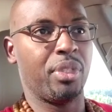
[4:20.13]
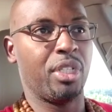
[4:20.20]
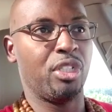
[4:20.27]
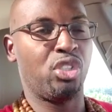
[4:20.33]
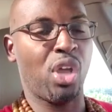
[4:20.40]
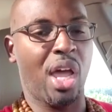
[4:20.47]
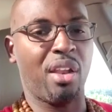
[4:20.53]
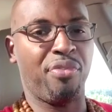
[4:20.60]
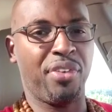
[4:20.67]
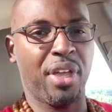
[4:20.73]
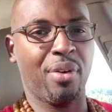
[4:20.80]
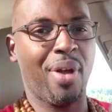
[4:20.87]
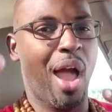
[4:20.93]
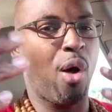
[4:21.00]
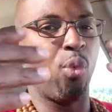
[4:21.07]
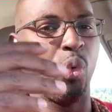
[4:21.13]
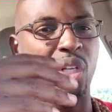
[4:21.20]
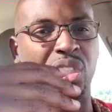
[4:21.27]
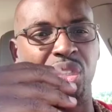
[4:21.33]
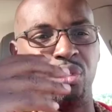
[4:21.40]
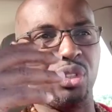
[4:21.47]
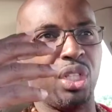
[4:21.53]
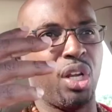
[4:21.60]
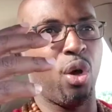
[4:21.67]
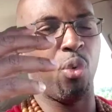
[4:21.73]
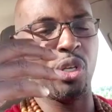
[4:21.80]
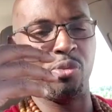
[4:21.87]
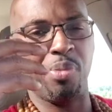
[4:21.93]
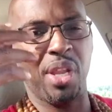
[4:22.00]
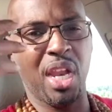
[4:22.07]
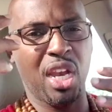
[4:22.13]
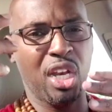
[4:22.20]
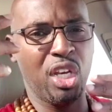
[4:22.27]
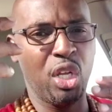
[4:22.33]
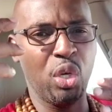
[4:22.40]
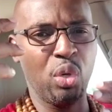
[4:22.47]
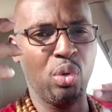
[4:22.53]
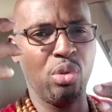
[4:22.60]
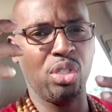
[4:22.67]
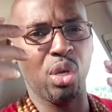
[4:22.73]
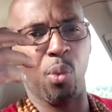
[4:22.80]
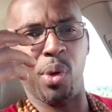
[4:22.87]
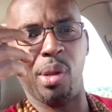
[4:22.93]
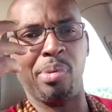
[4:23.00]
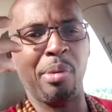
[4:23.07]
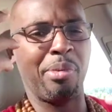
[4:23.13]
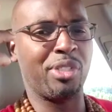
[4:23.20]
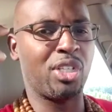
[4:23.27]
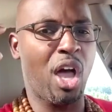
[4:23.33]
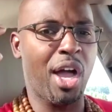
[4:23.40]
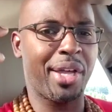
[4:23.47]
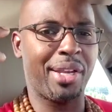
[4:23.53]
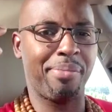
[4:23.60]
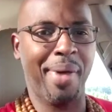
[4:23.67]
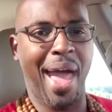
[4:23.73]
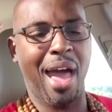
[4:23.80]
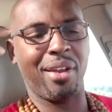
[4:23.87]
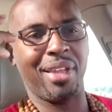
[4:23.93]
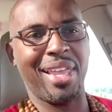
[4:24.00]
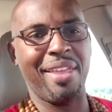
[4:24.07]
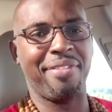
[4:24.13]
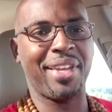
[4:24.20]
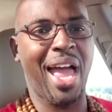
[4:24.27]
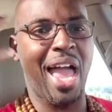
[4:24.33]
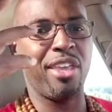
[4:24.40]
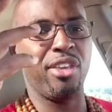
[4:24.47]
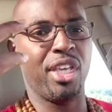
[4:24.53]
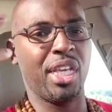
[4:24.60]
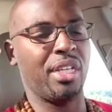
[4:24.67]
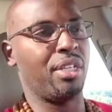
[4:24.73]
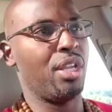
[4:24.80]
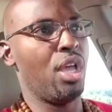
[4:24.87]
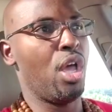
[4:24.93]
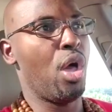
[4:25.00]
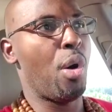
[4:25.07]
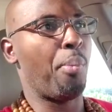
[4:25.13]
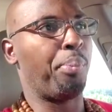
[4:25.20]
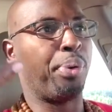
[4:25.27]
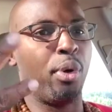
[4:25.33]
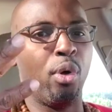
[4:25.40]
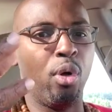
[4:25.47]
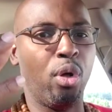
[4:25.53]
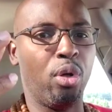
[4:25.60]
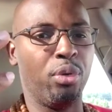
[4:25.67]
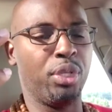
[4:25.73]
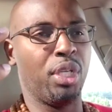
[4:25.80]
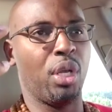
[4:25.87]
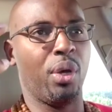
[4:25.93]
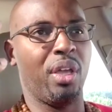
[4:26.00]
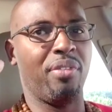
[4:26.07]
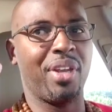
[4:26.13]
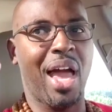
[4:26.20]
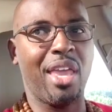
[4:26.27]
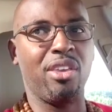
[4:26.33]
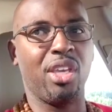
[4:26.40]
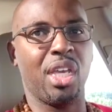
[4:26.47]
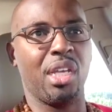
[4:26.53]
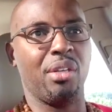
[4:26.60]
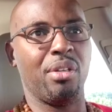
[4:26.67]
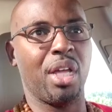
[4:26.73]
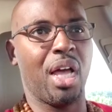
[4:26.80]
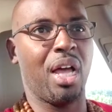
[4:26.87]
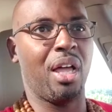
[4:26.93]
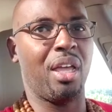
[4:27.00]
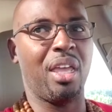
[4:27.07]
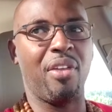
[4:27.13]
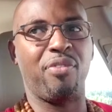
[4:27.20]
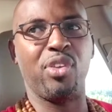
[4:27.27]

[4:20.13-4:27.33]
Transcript: to figure out what's been in the news, or what are people talking about, or even how you can pull, if